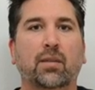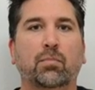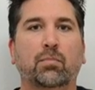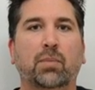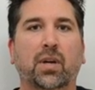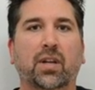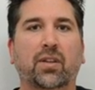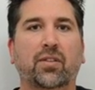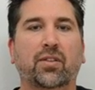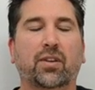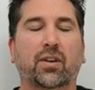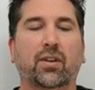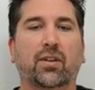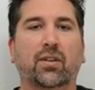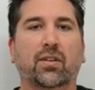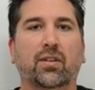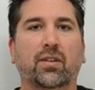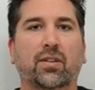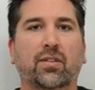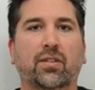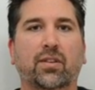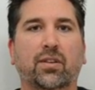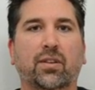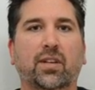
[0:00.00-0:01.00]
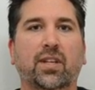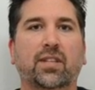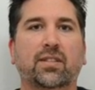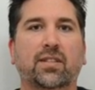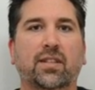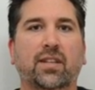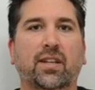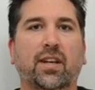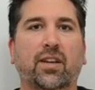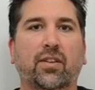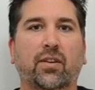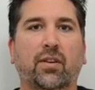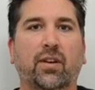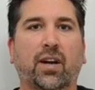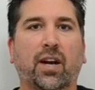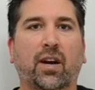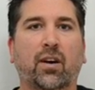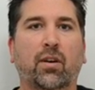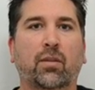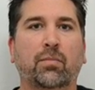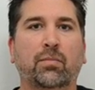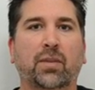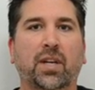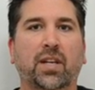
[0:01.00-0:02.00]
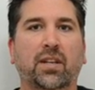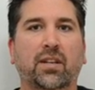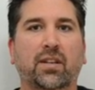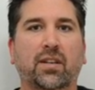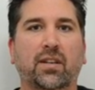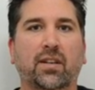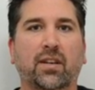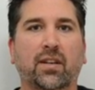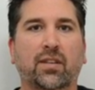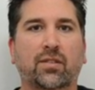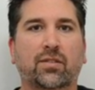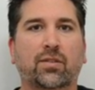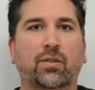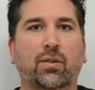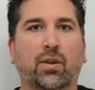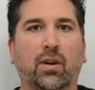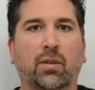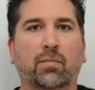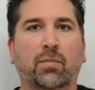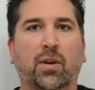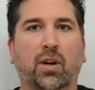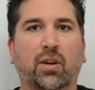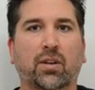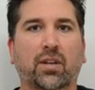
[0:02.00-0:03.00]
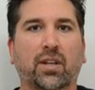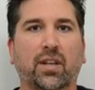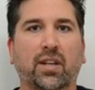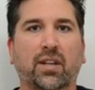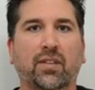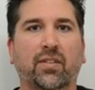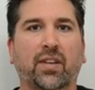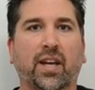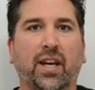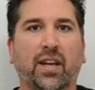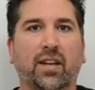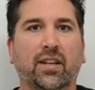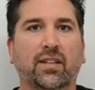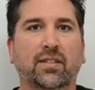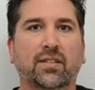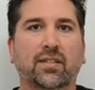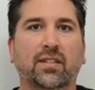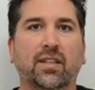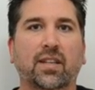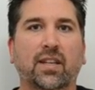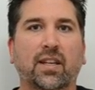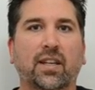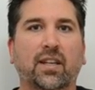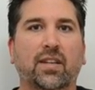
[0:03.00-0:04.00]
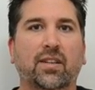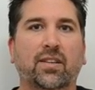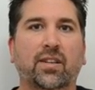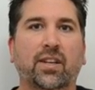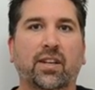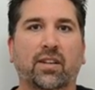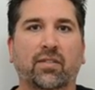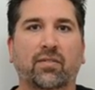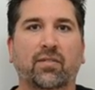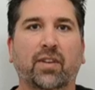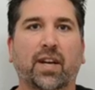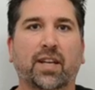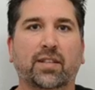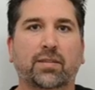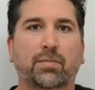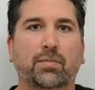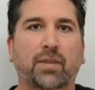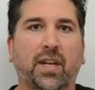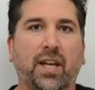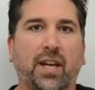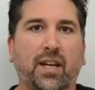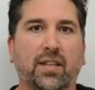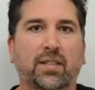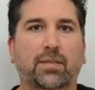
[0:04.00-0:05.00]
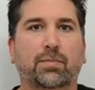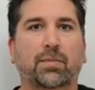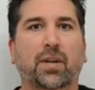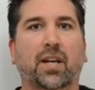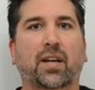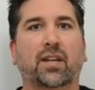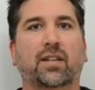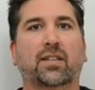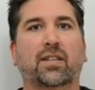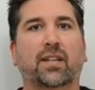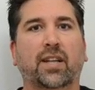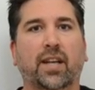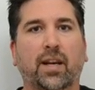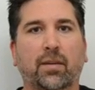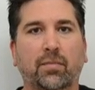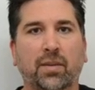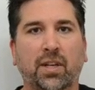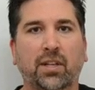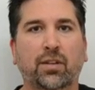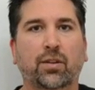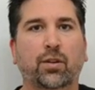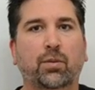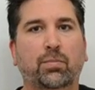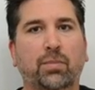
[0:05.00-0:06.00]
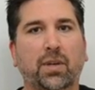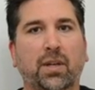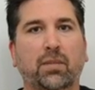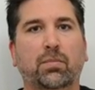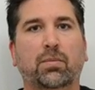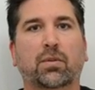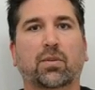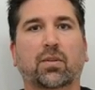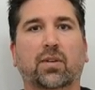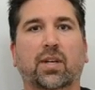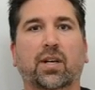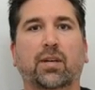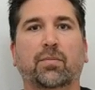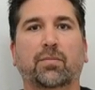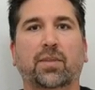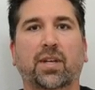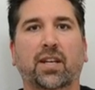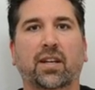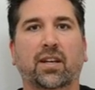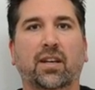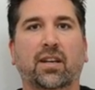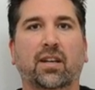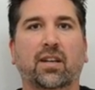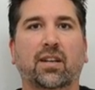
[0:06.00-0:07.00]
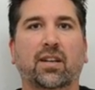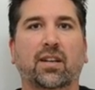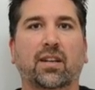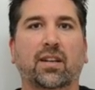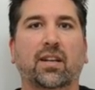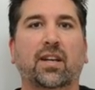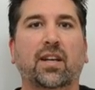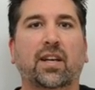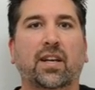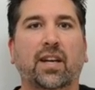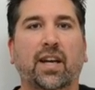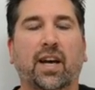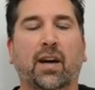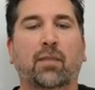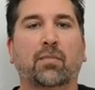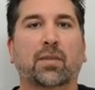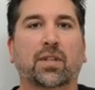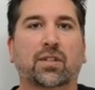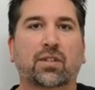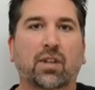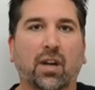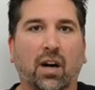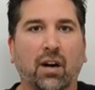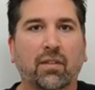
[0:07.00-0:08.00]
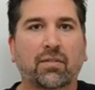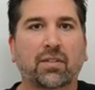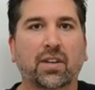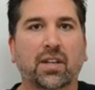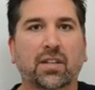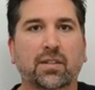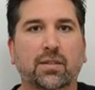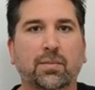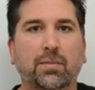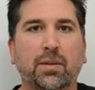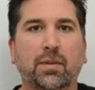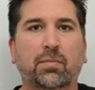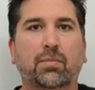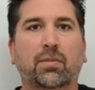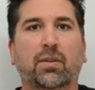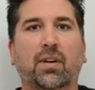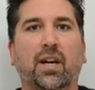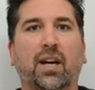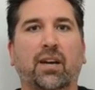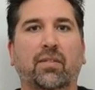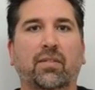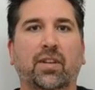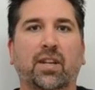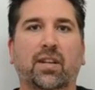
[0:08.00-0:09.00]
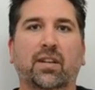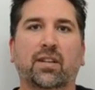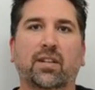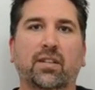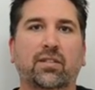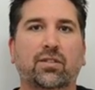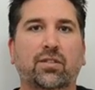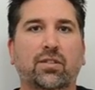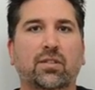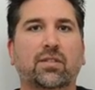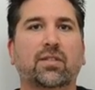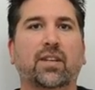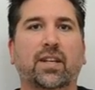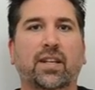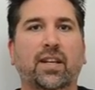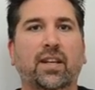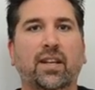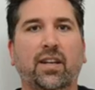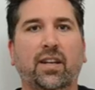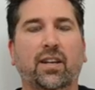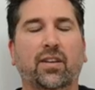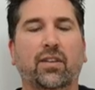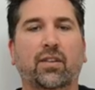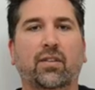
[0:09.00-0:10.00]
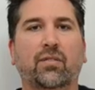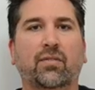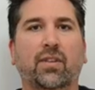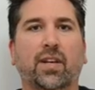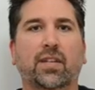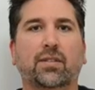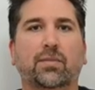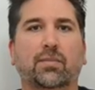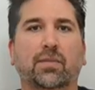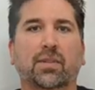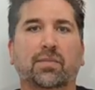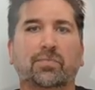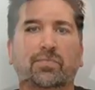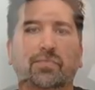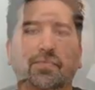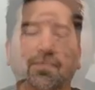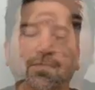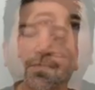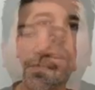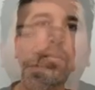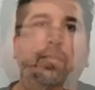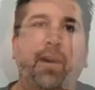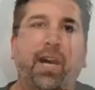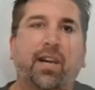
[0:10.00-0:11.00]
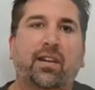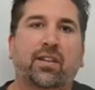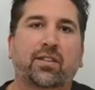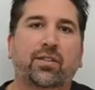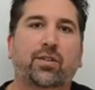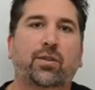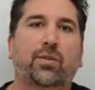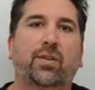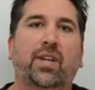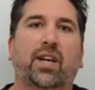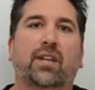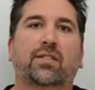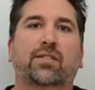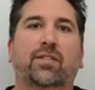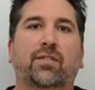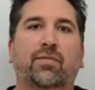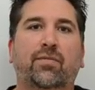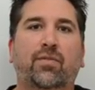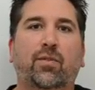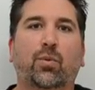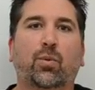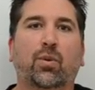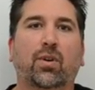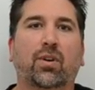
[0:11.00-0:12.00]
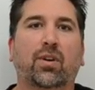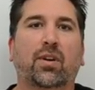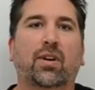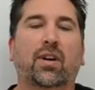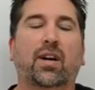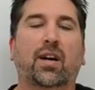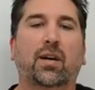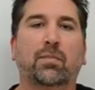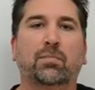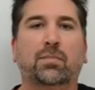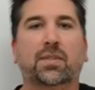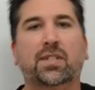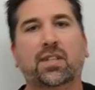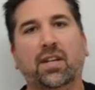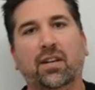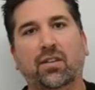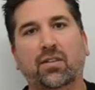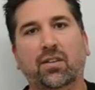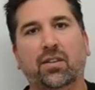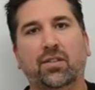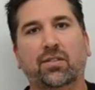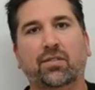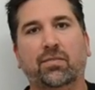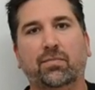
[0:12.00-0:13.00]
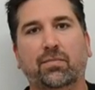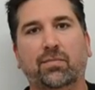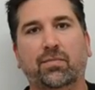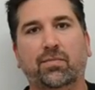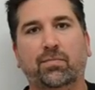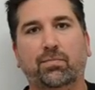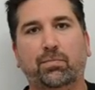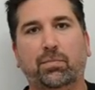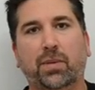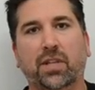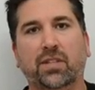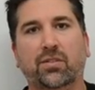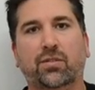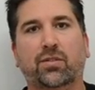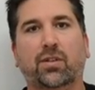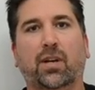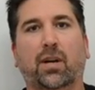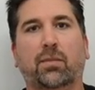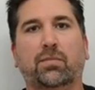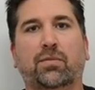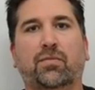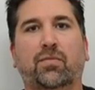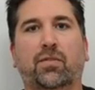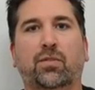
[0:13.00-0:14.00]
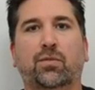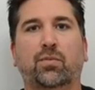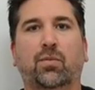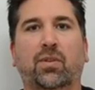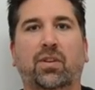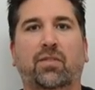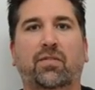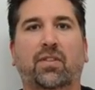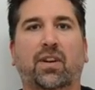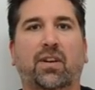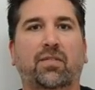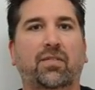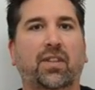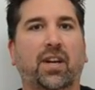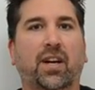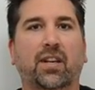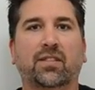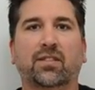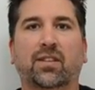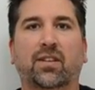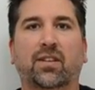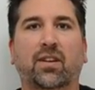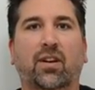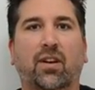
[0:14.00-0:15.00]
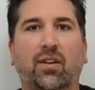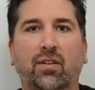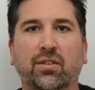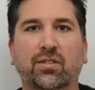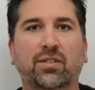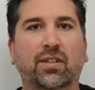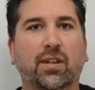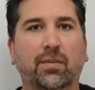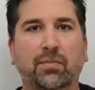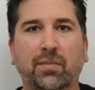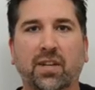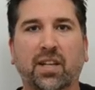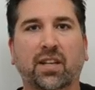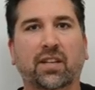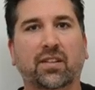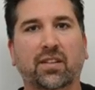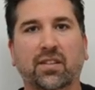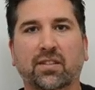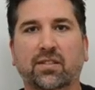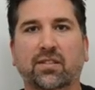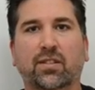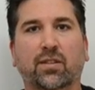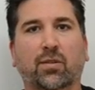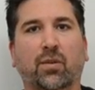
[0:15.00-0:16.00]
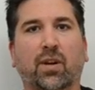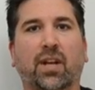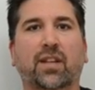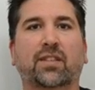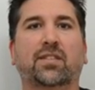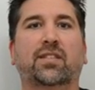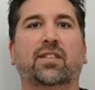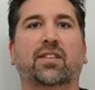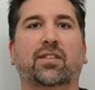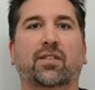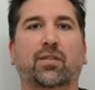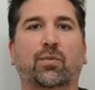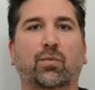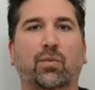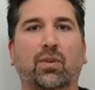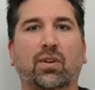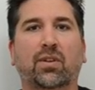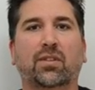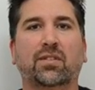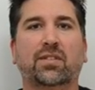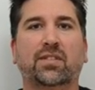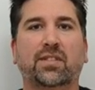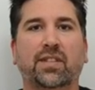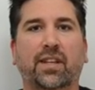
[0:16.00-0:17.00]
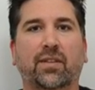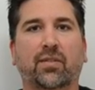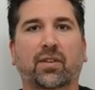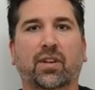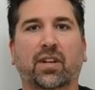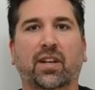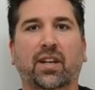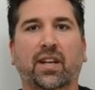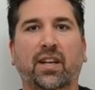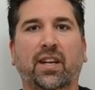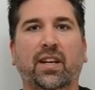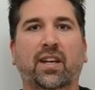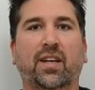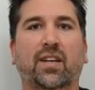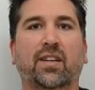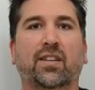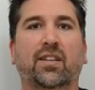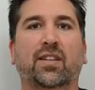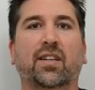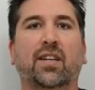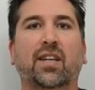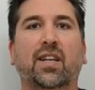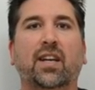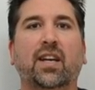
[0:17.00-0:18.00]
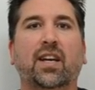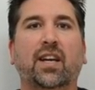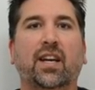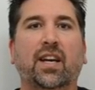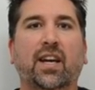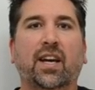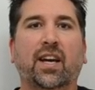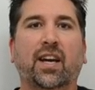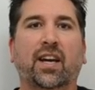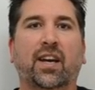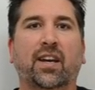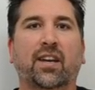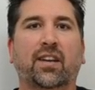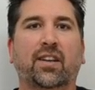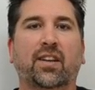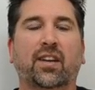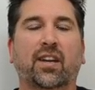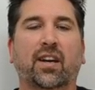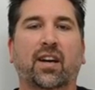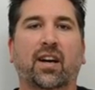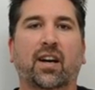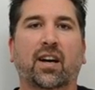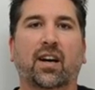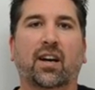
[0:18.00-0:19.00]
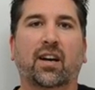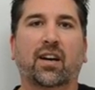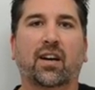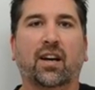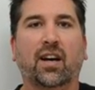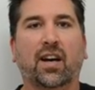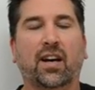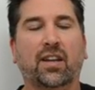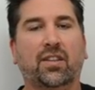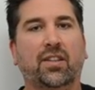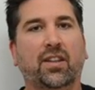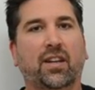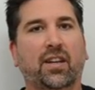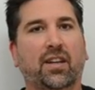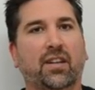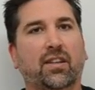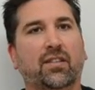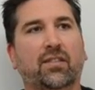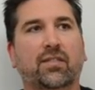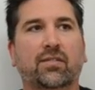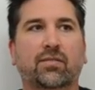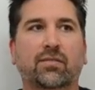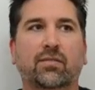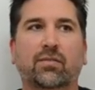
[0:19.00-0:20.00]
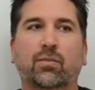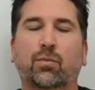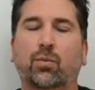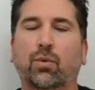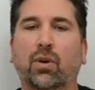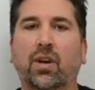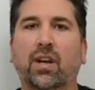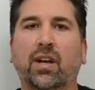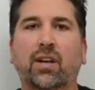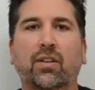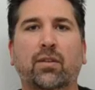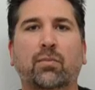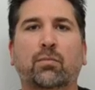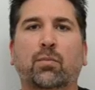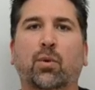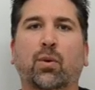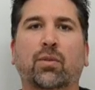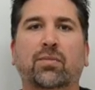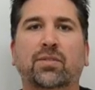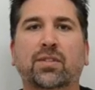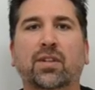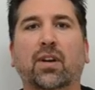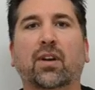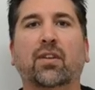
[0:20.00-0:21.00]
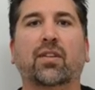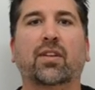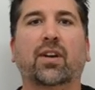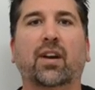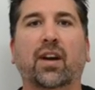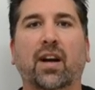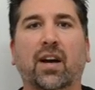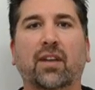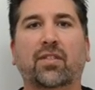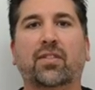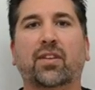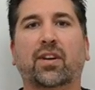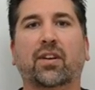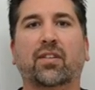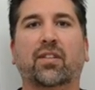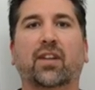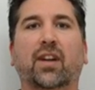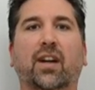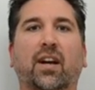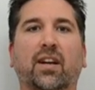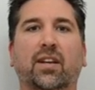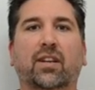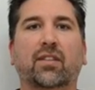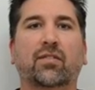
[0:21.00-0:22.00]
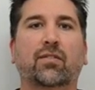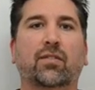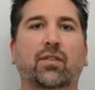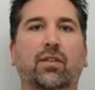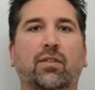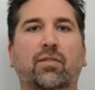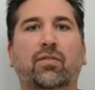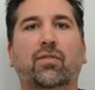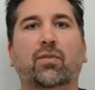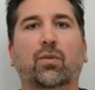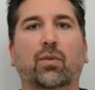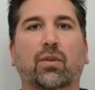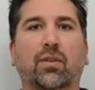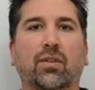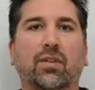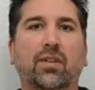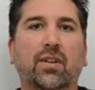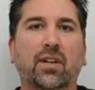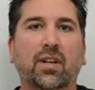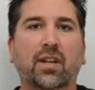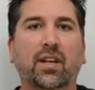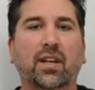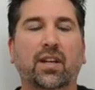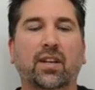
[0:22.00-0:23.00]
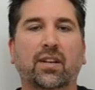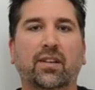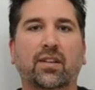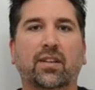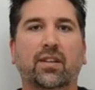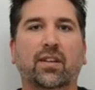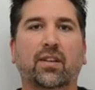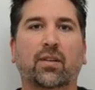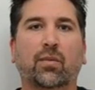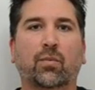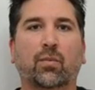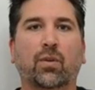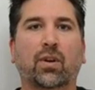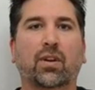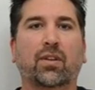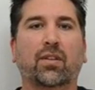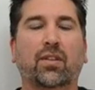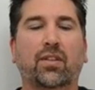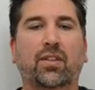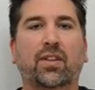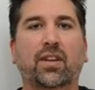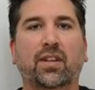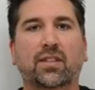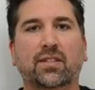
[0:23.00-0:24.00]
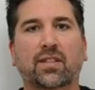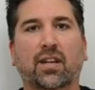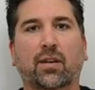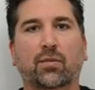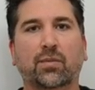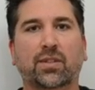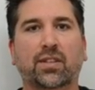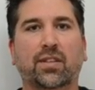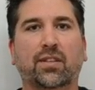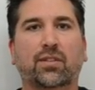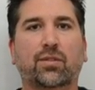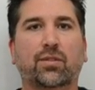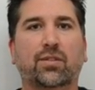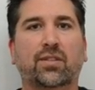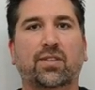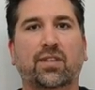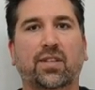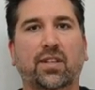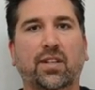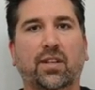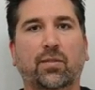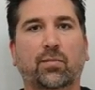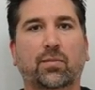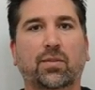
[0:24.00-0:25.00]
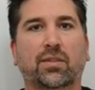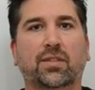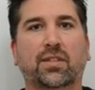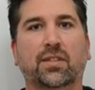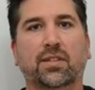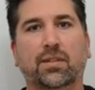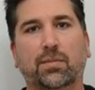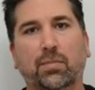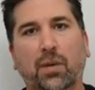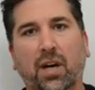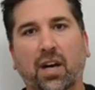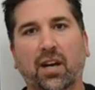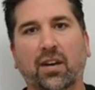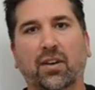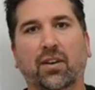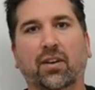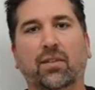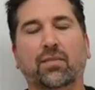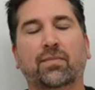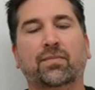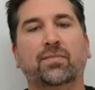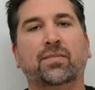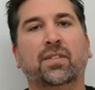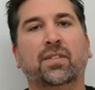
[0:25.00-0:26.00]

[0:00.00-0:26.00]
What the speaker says: But there is another element to our market, and that is the investment aspect and how many new people are coming in and how much confidence people have in it. It's just like any other investment. So back in 2004, I'm selling pinstripes for $25,000, and I'm thinking this is the greatest thing in the world. It's never going to end. And I think, what other morphs are there out there that I can look for? And one of the things I was interested in was a spider.